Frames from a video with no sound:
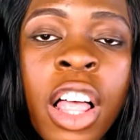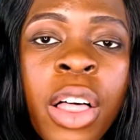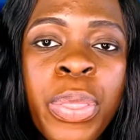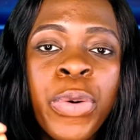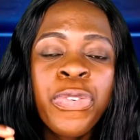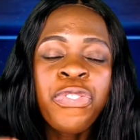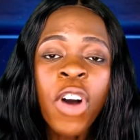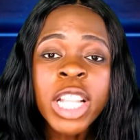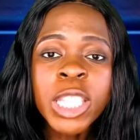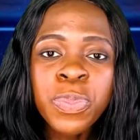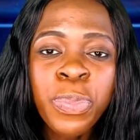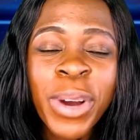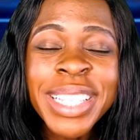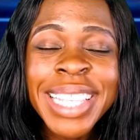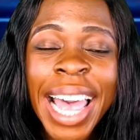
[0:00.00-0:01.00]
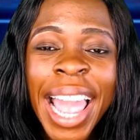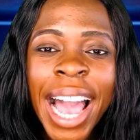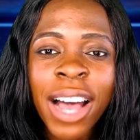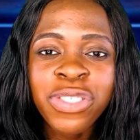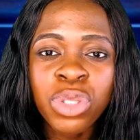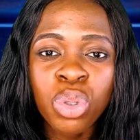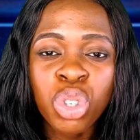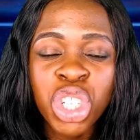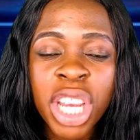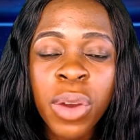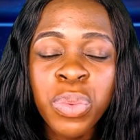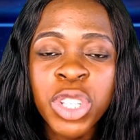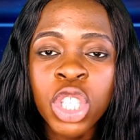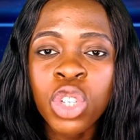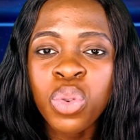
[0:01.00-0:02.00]
the fourth point i have to share
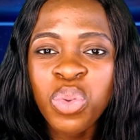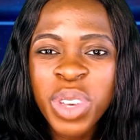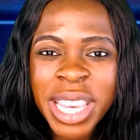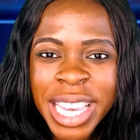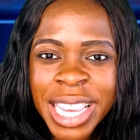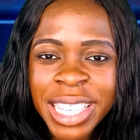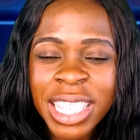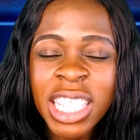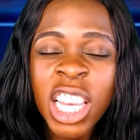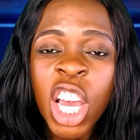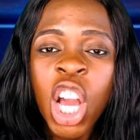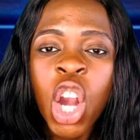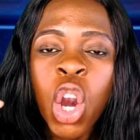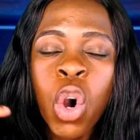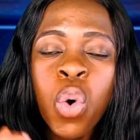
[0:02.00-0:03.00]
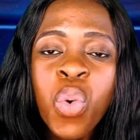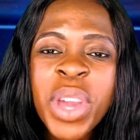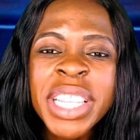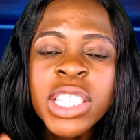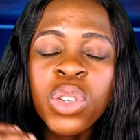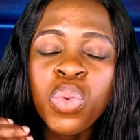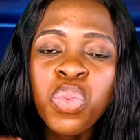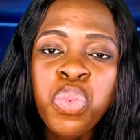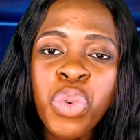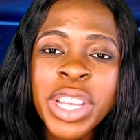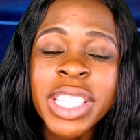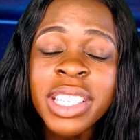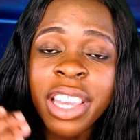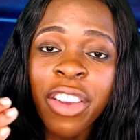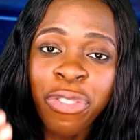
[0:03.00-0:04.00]
with you is quit
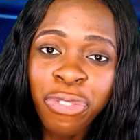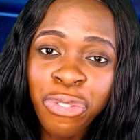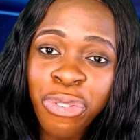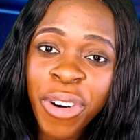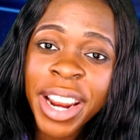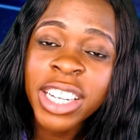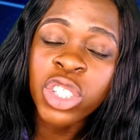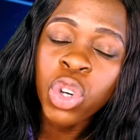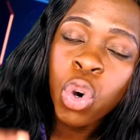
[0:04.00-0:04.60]
with a friend